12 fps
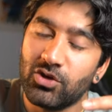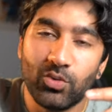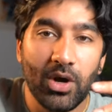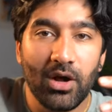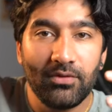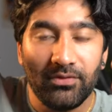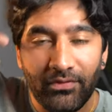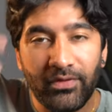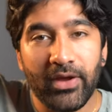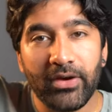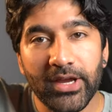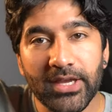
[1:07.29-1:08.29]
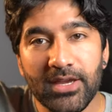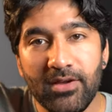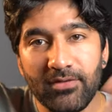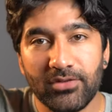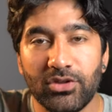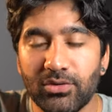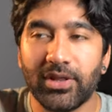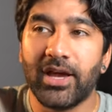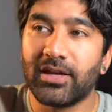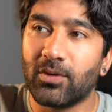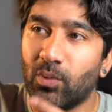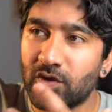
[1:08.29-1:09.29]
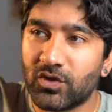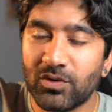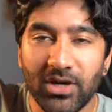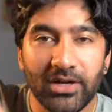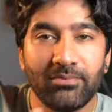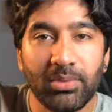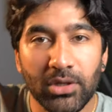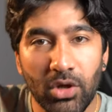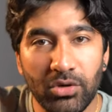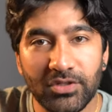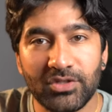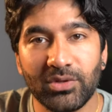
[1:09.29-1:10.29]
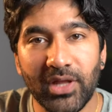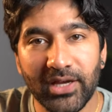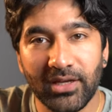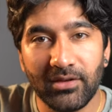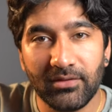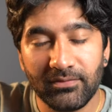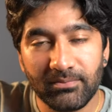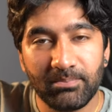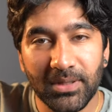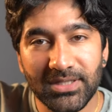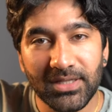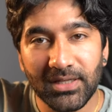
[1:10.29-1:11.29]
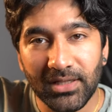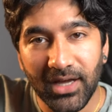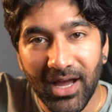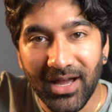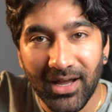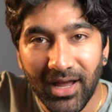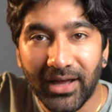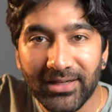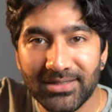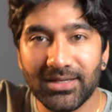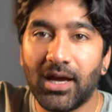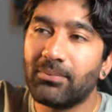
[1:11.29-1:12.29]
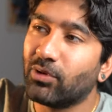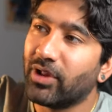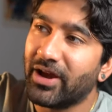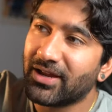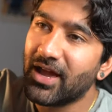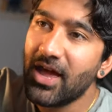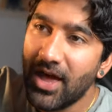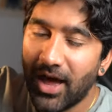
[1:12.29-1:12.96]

once you kind of belong to like a particular archetype or like